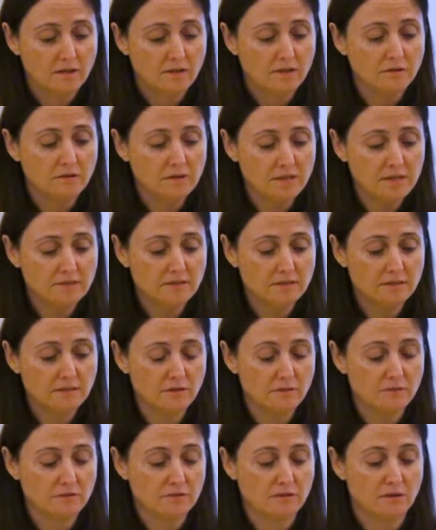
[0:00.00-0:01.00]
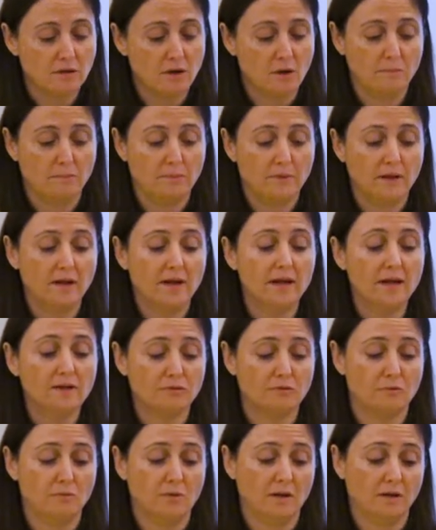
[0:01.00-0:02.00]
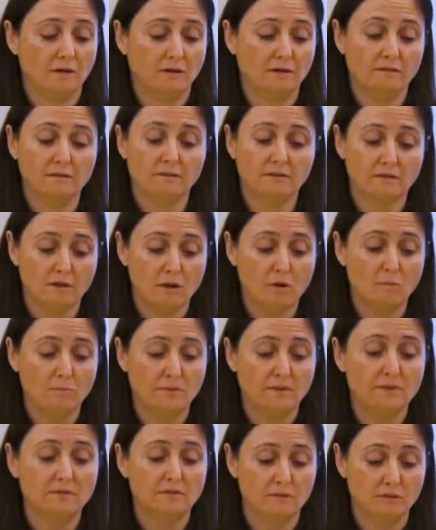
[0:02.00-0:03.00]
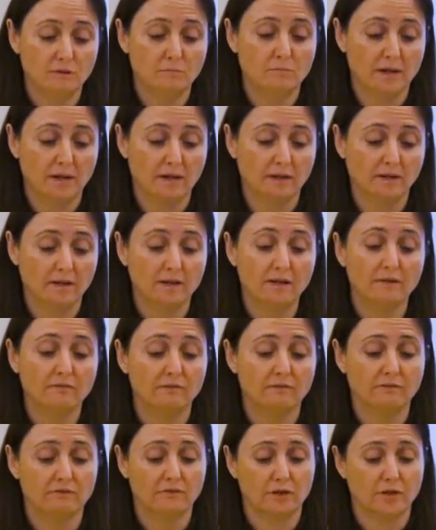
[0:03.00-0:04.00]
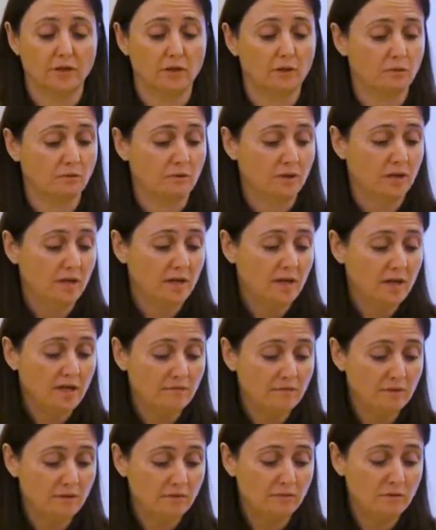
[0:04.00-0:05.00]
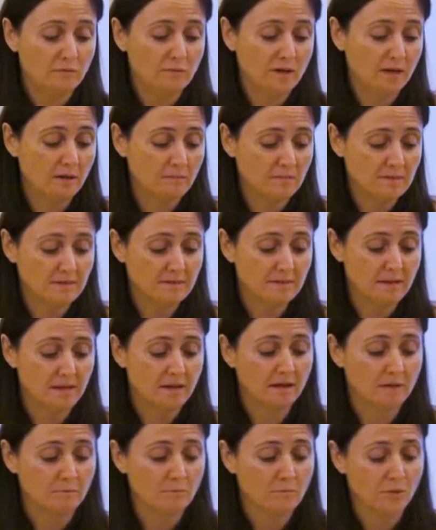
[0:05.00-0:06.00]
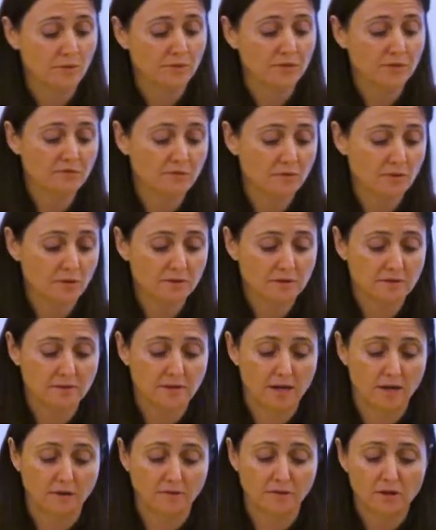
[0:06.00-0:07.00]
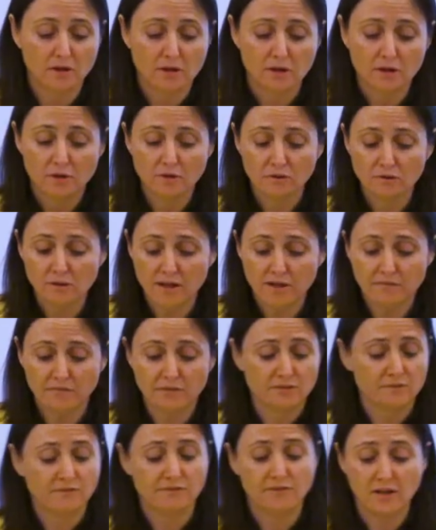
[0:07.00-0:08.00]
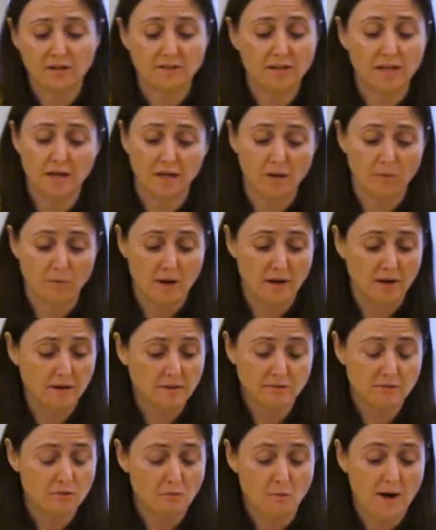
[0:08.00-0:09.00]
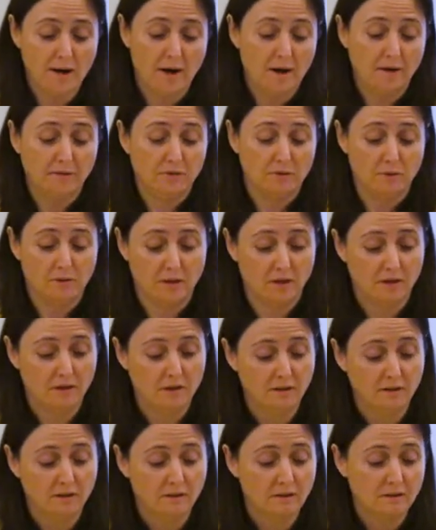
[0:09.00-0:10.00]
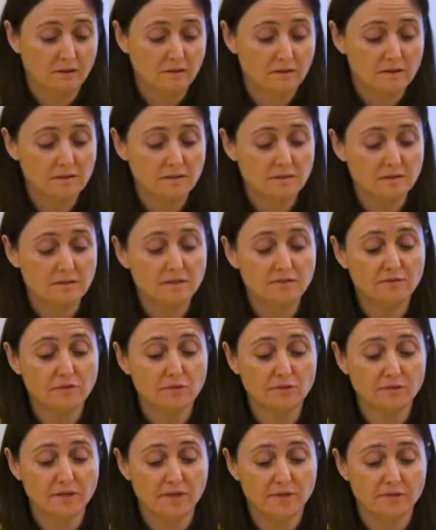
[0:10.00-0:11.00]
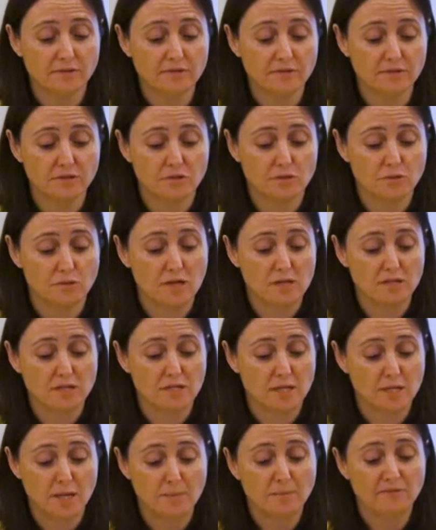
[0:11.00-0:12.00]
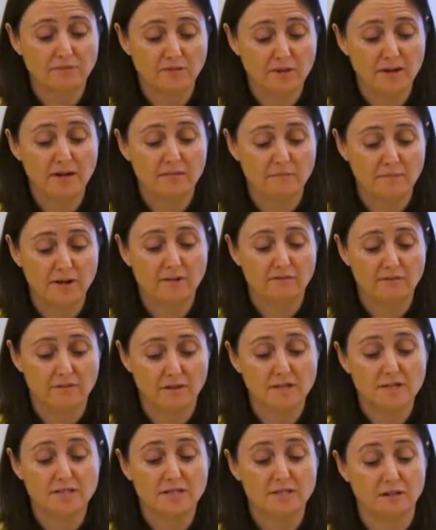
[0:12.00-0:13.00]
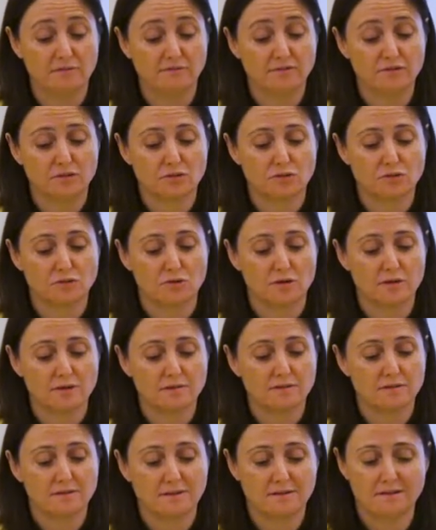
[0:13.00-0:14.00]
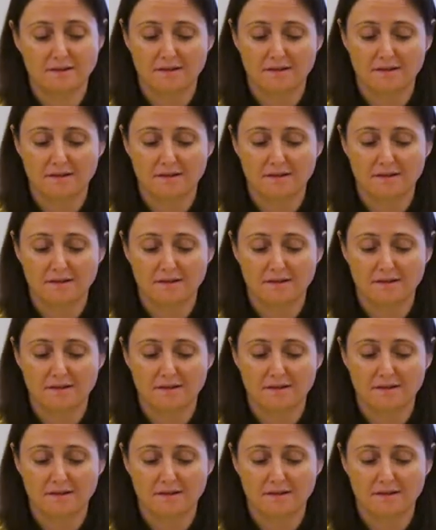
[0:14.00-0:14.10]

You need to know the scope, and guess what? The scope is too big, even for you. Even if you make a mistake and burn the forest down, your life is fucked anyway, so why not do it? This is a difficult ethical situation, and I'm afraid I've made a very selfish choice.